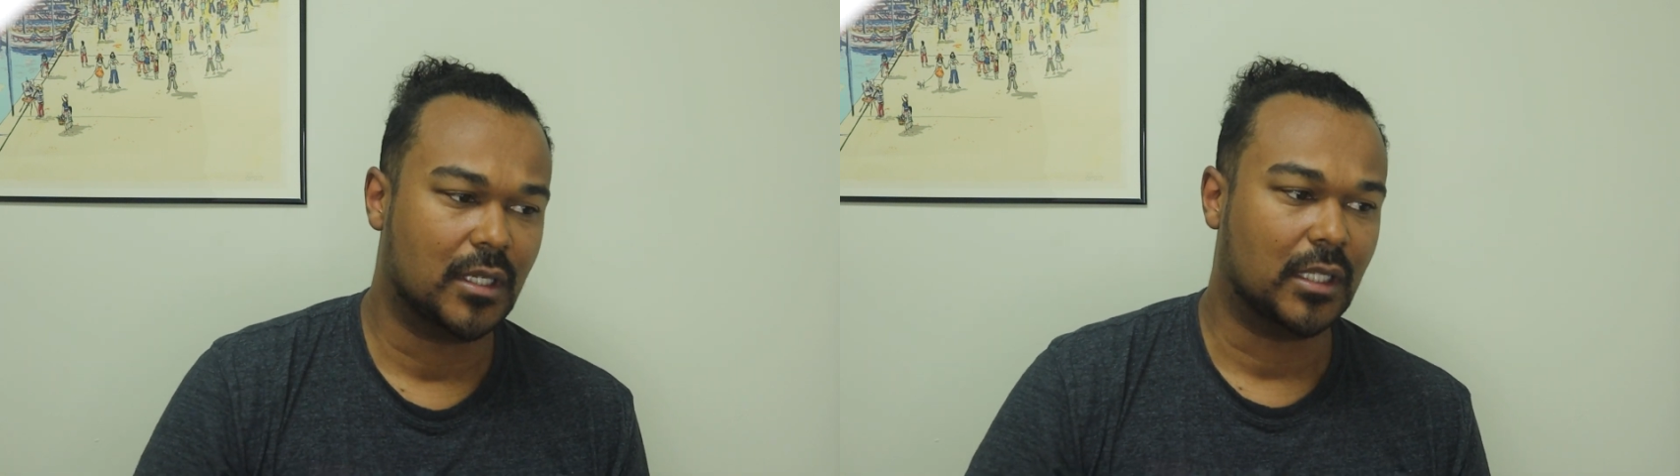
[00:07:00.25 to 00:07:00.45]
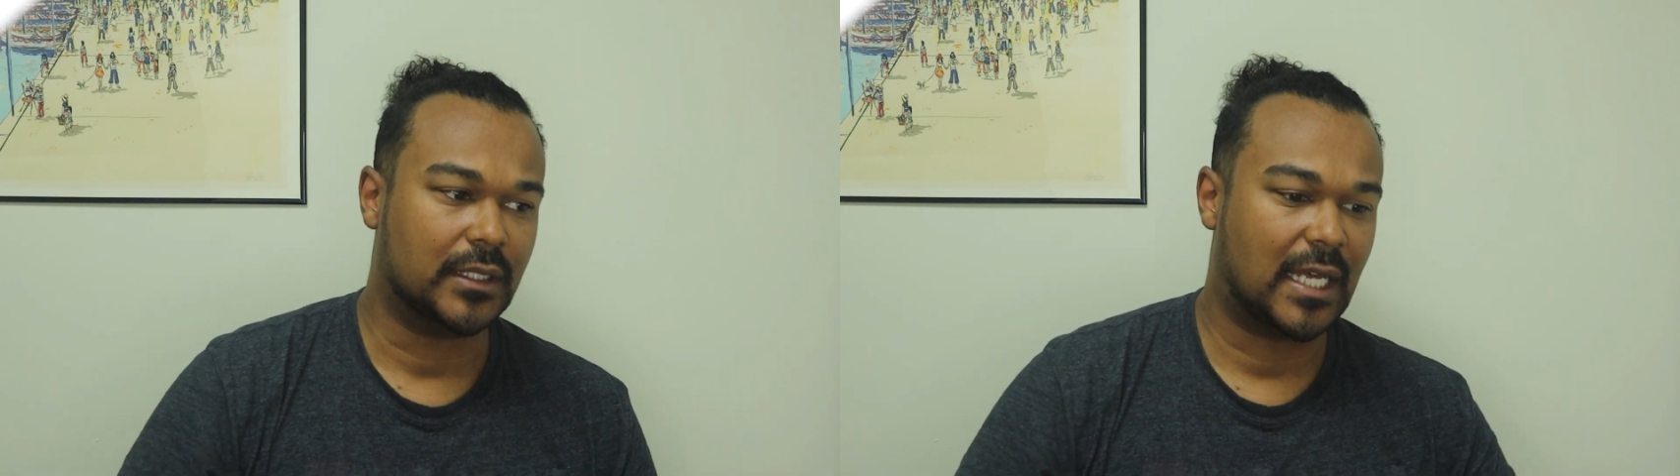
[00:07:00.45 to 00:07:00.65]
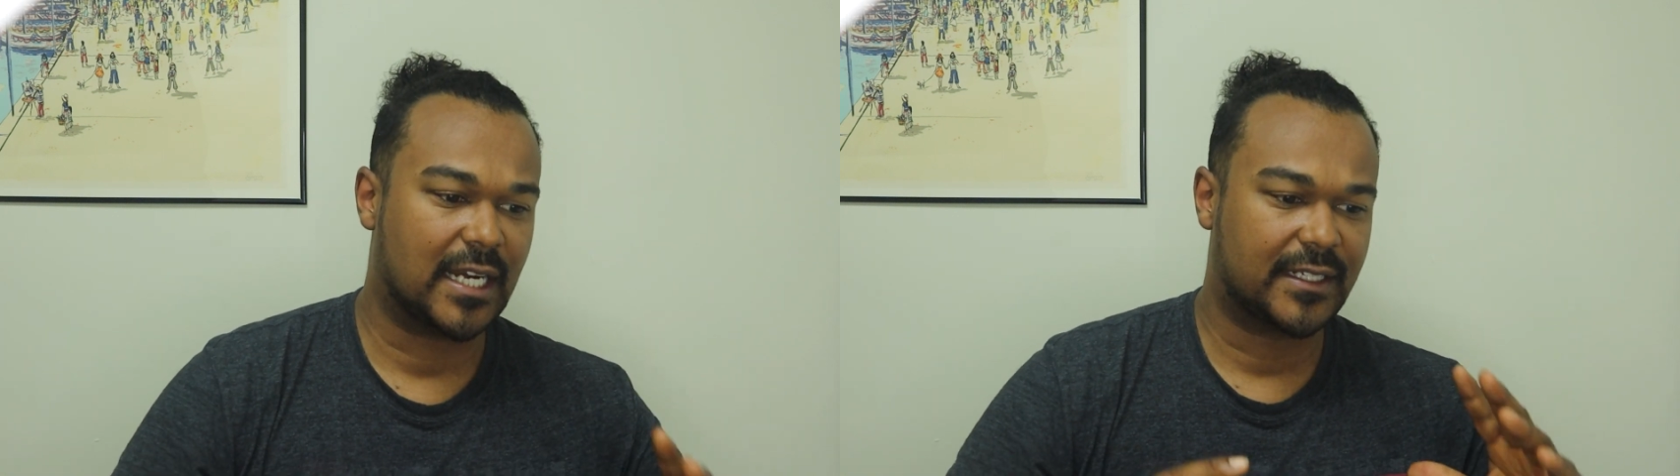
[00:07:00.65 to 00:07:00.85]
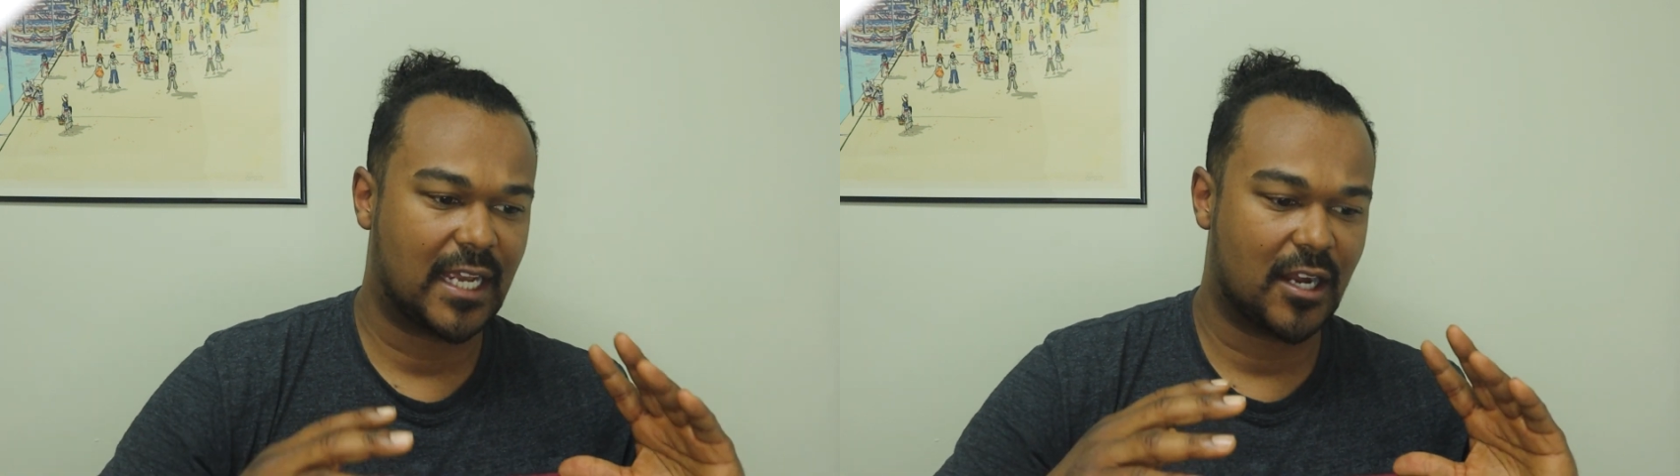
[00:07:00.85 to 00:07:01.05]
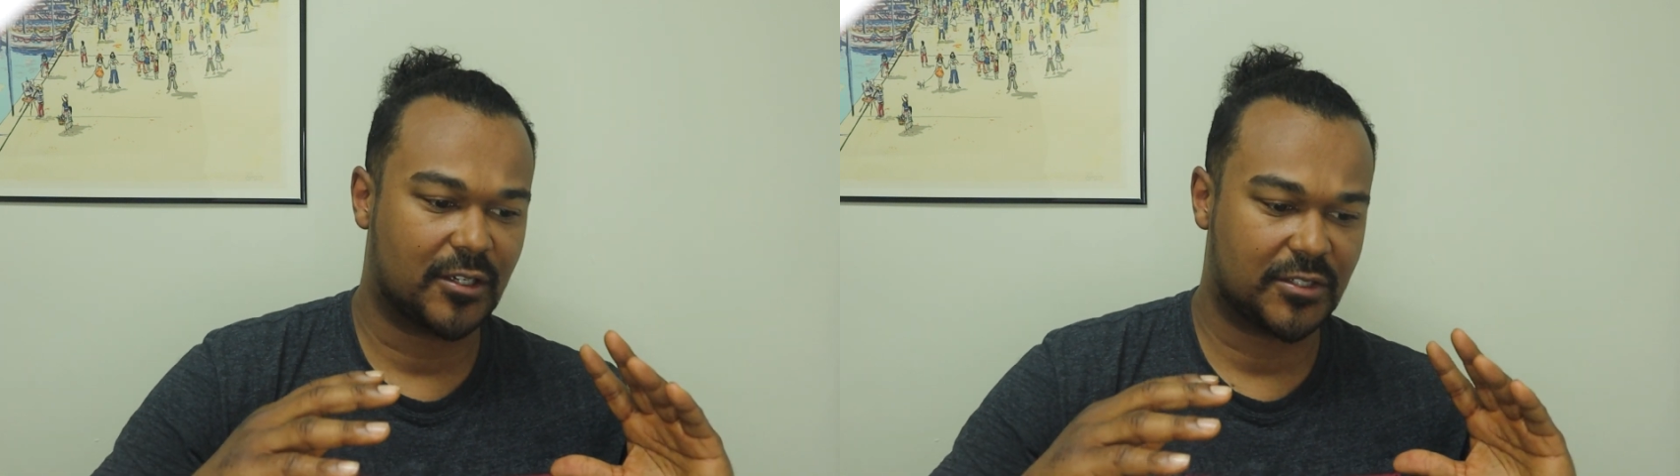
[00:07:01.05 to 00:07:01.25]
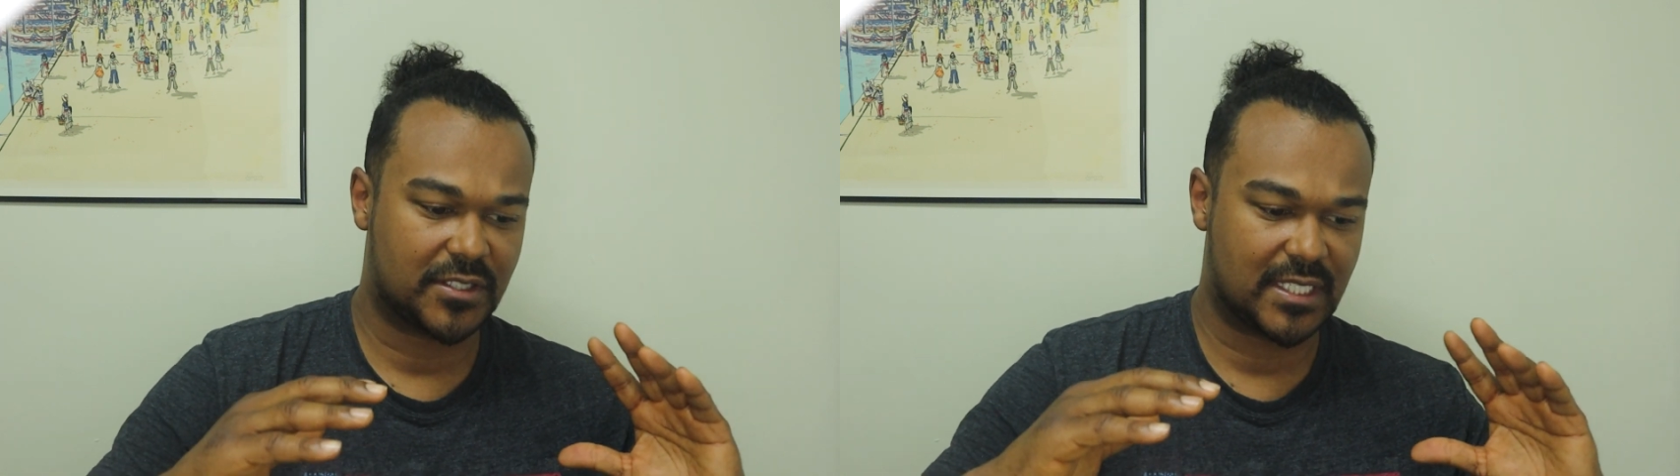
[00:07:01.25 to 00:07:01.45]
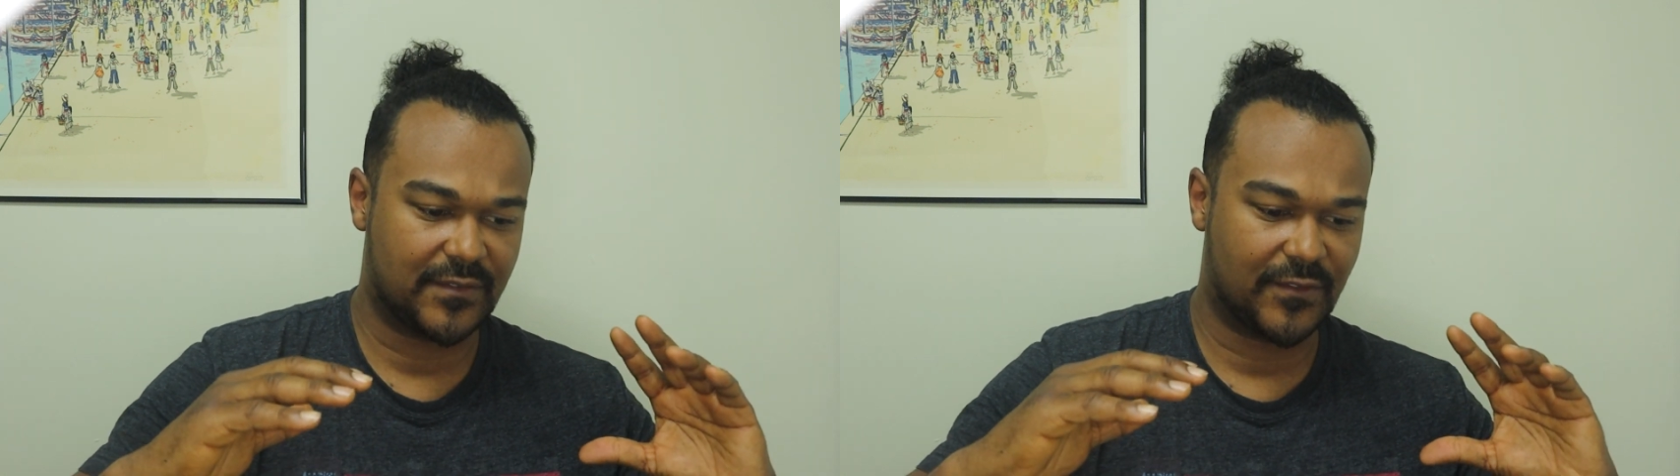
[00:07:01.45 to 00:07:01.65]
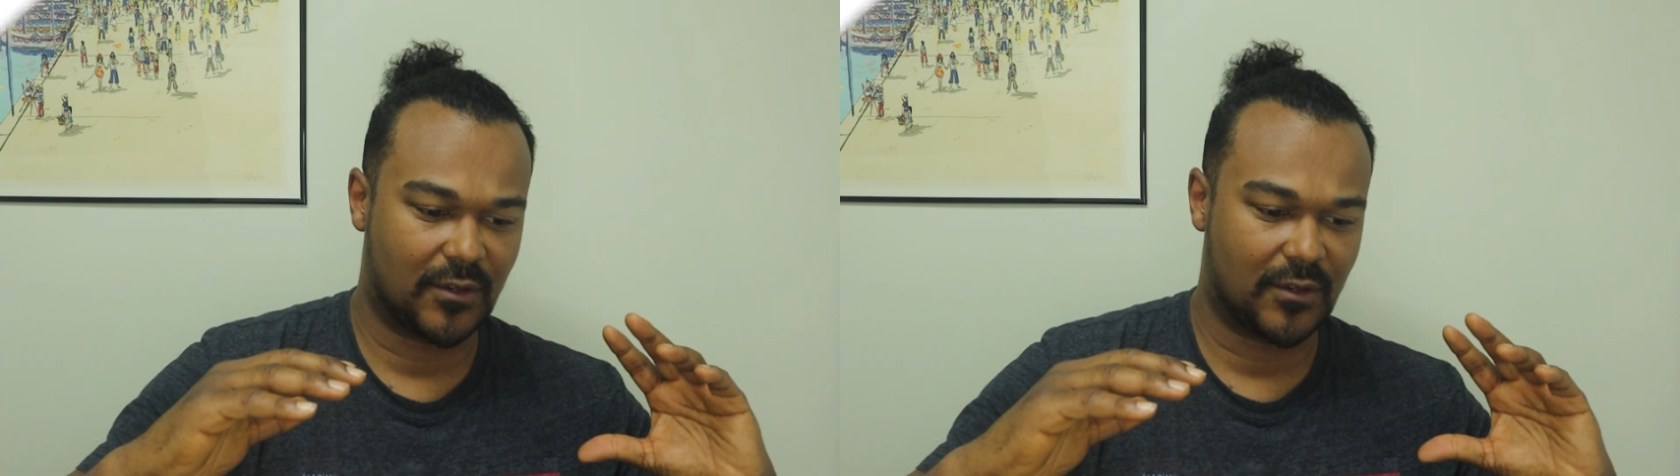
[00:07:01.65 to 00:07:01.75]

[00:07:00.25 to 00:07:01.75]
A lot of characters seem